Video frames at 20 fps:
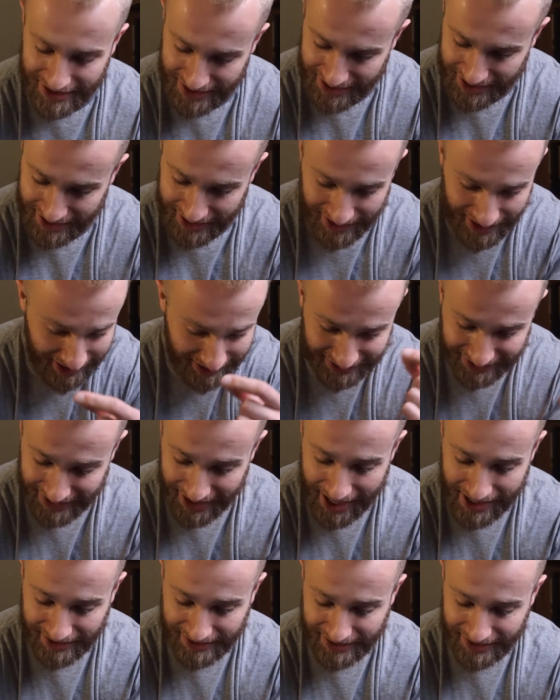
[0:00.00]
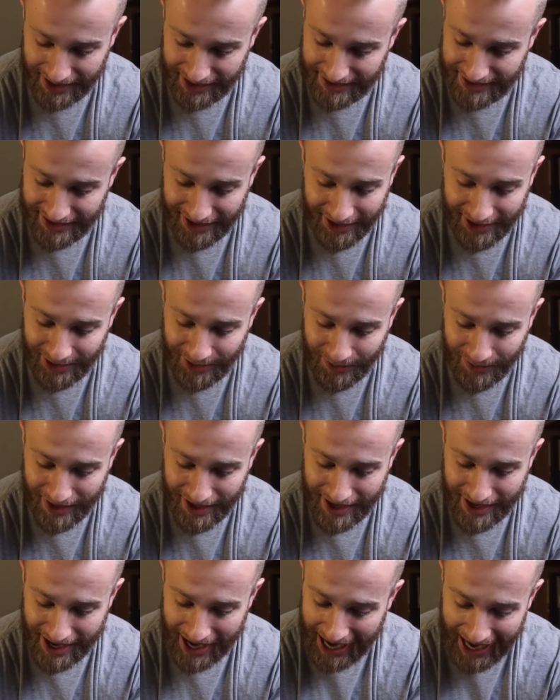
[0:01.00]
he then says, I tell you,
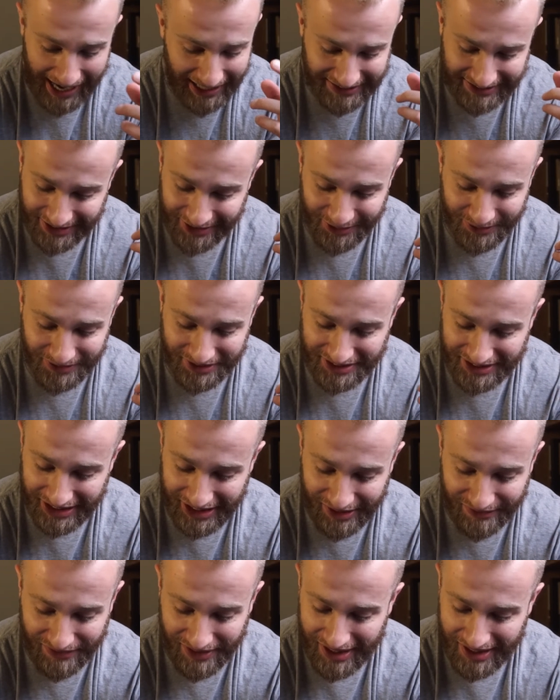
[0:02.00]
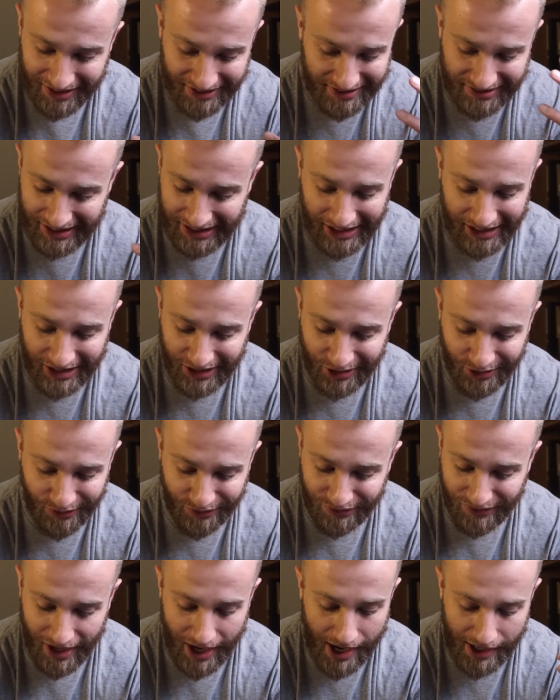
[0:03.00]
ask and you'll receive, seek and you'll
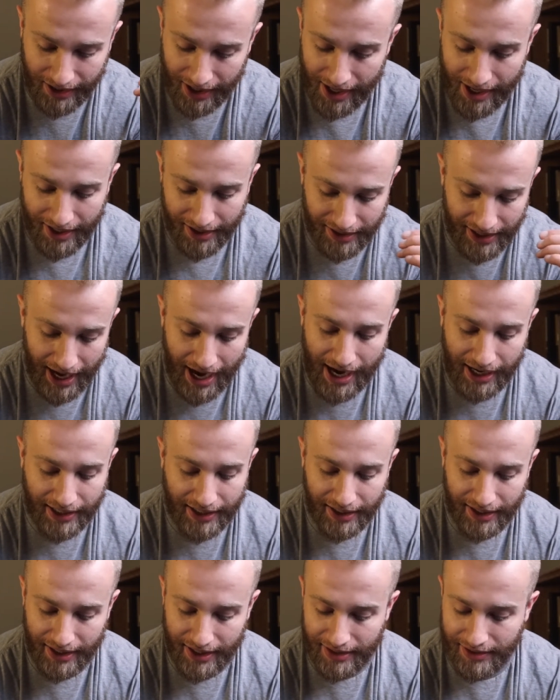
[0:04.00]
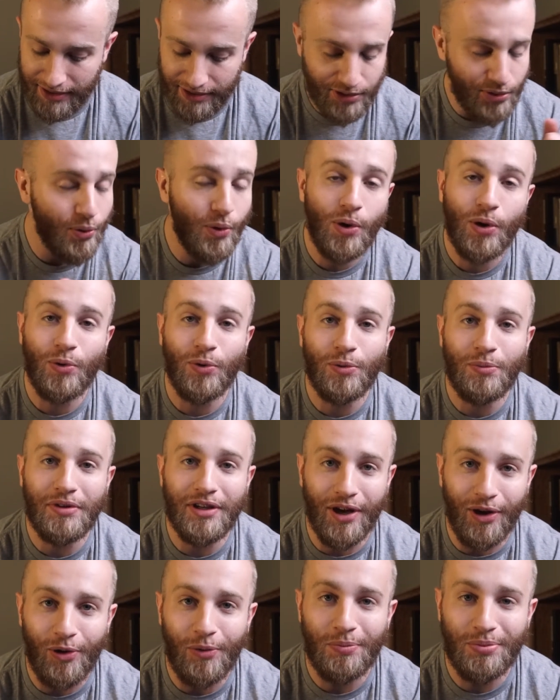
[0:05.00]
find, knock and the door will
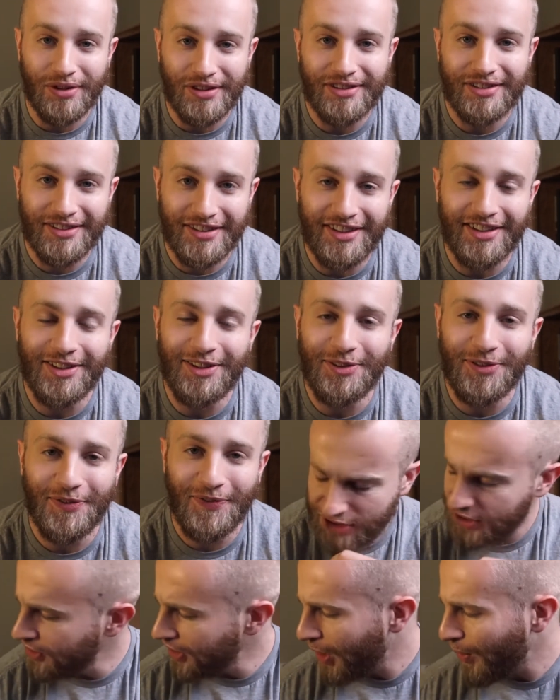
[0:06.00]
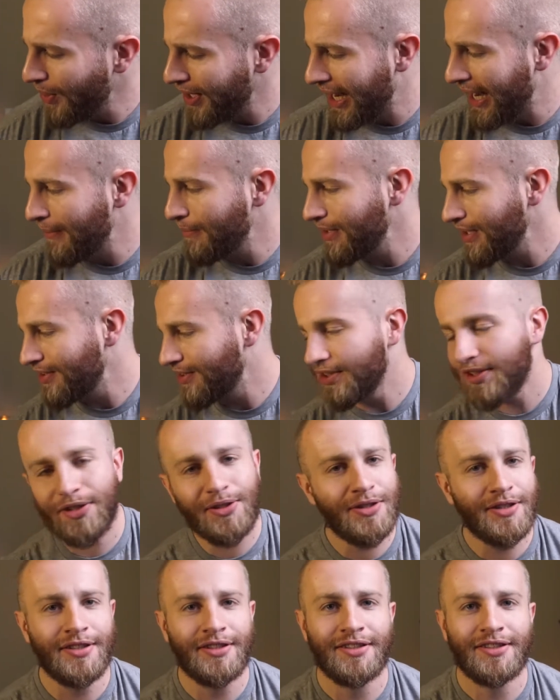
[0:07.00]
be open to you. So you know what I'm gonna
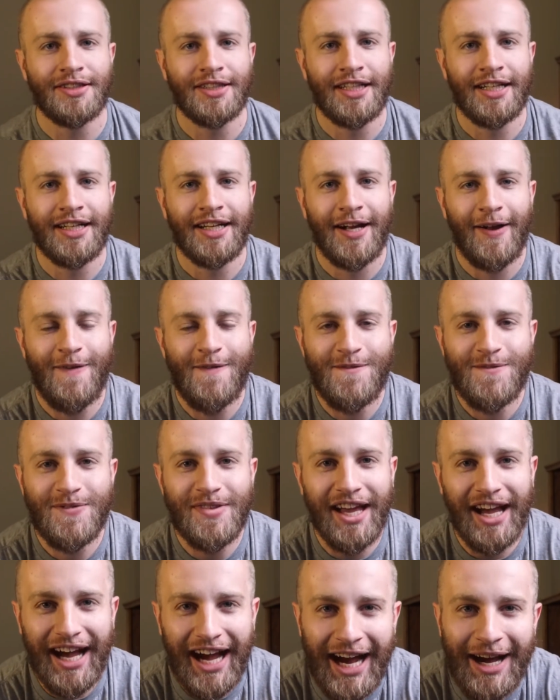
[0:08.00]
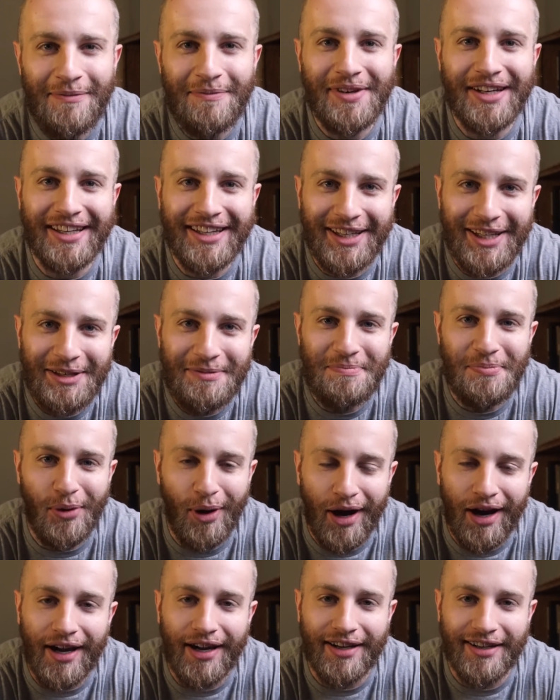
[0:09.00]
do? I'm gonna keep
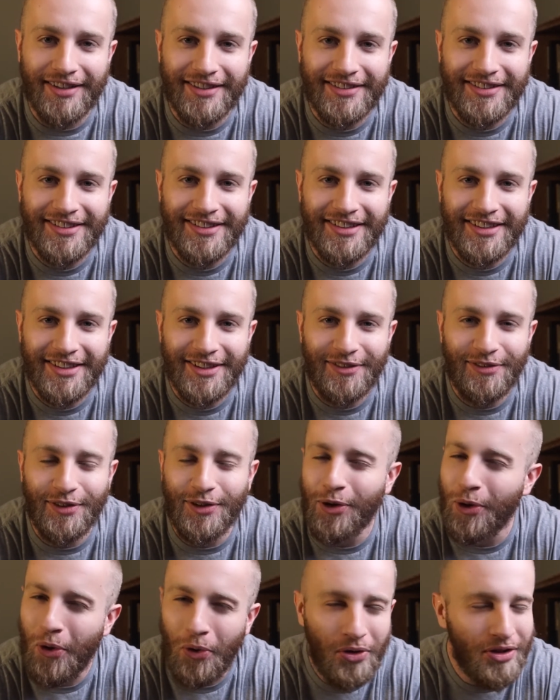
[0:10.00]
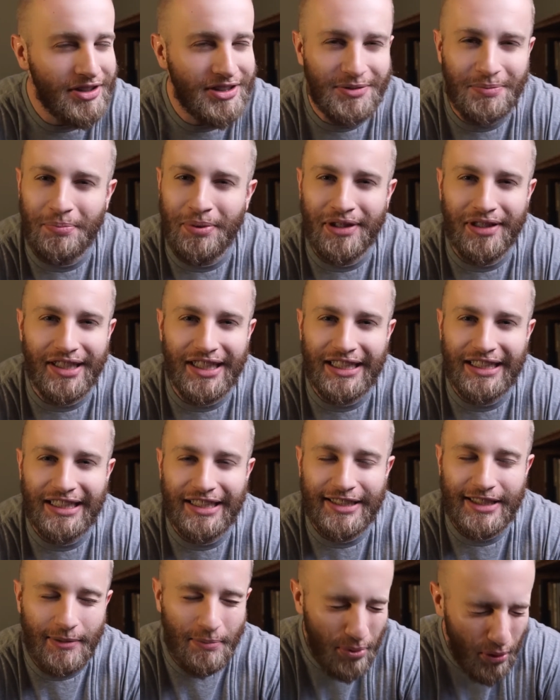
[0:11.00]
praying for the Holy
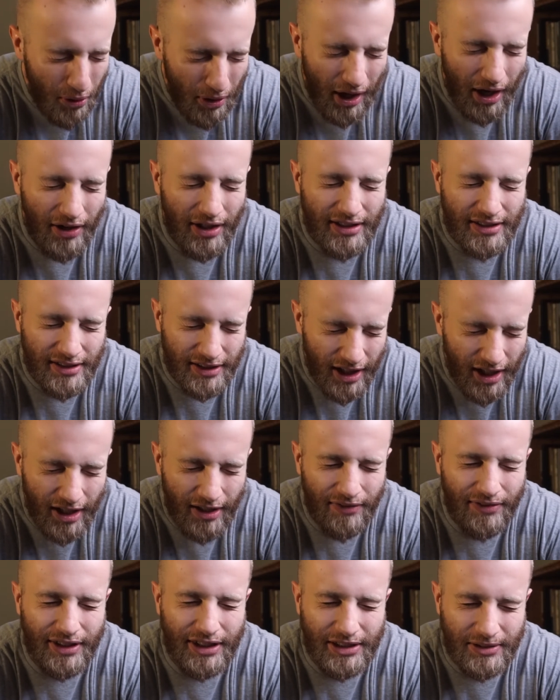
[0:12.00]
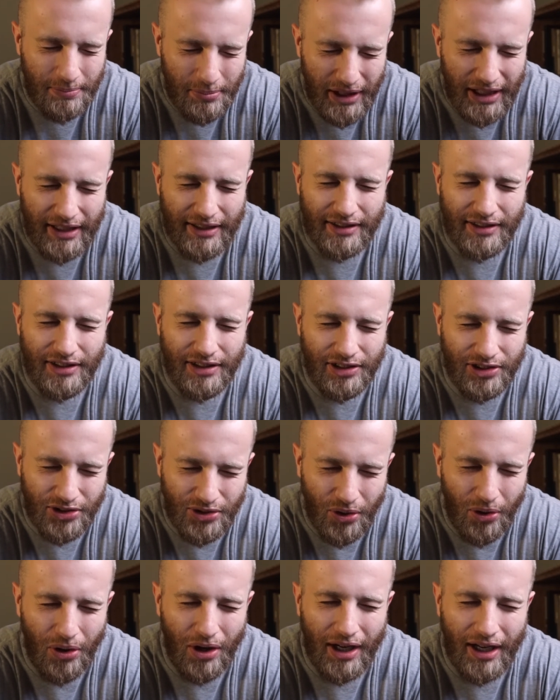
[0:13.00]
Spirit to pour out his love and his peace and his
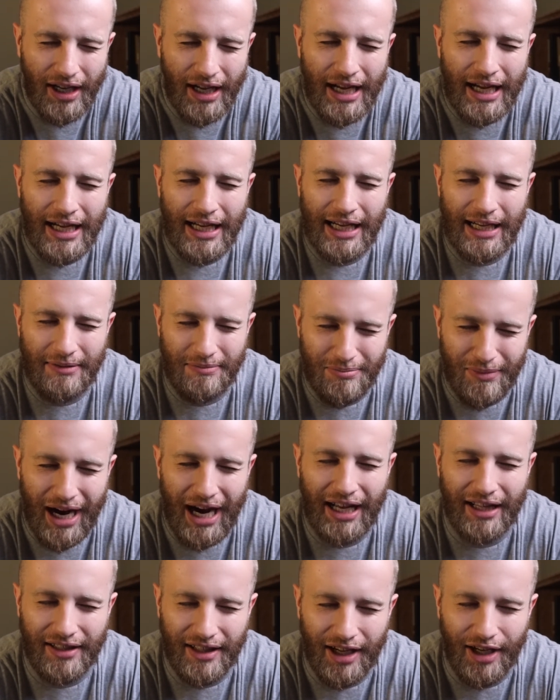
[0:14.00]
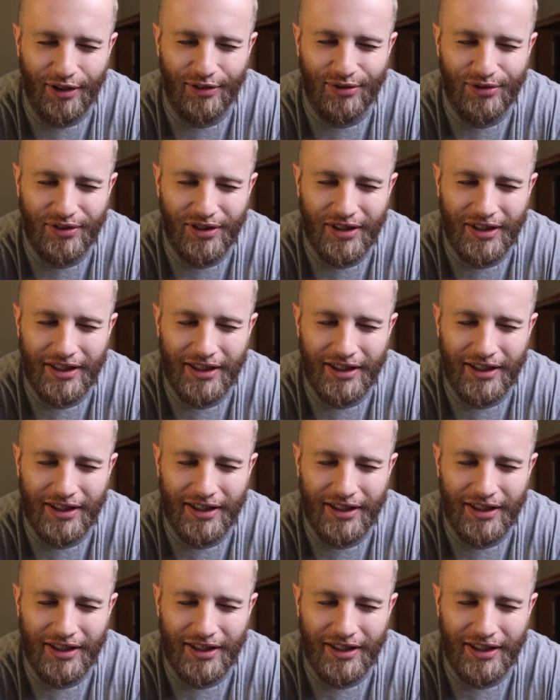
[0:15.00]
joy in my life,